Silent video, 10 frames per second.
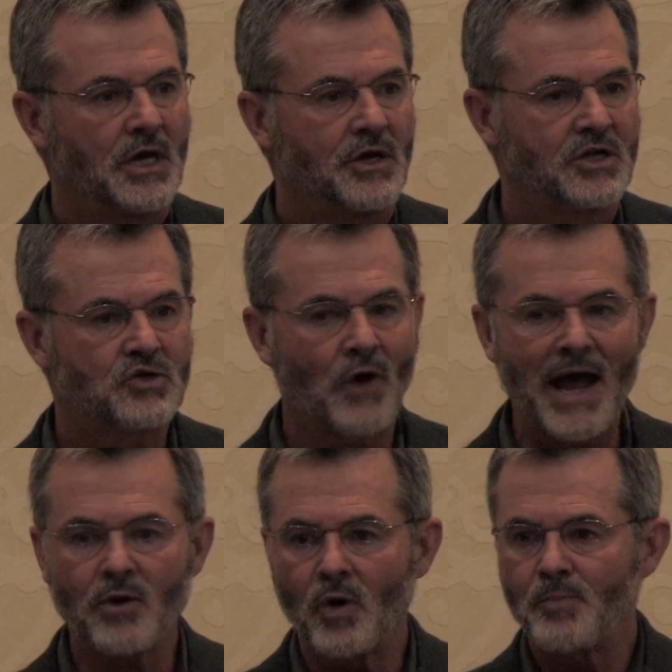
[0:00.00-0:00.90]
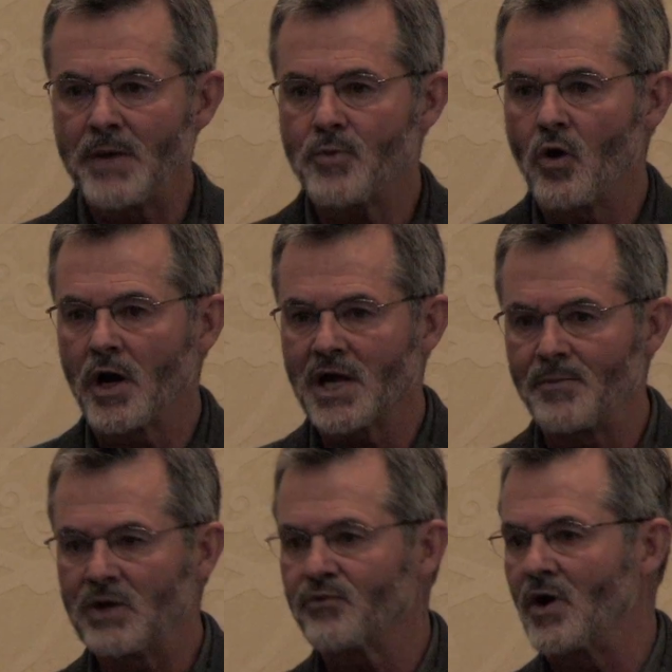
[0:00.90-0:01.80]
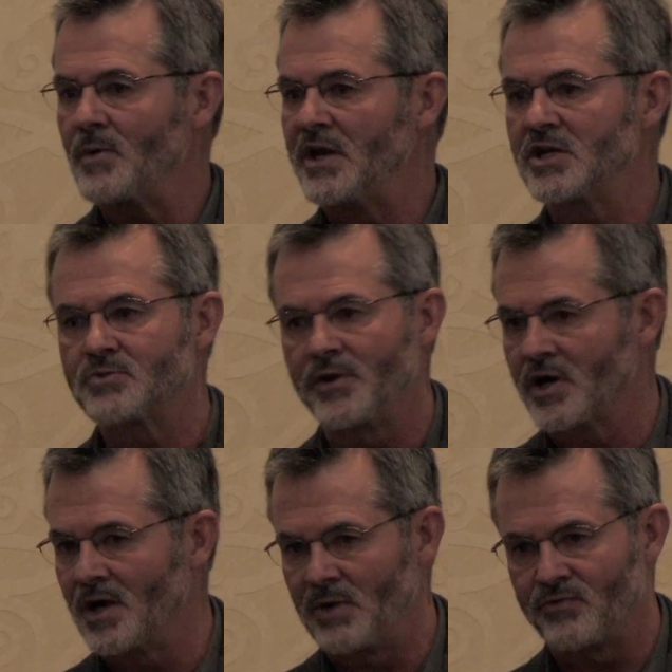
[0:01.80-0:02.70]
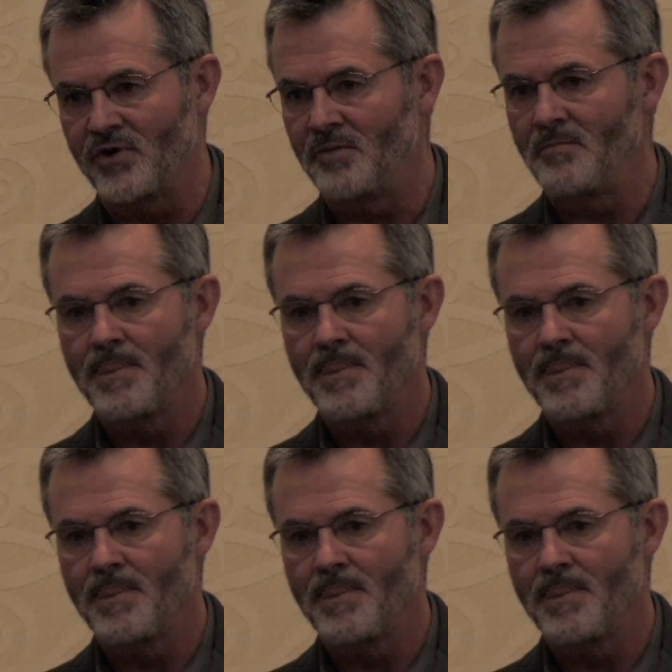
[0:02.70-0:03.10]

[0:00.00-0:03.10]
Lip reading: You track where people are coming from, and here's where they're coming from.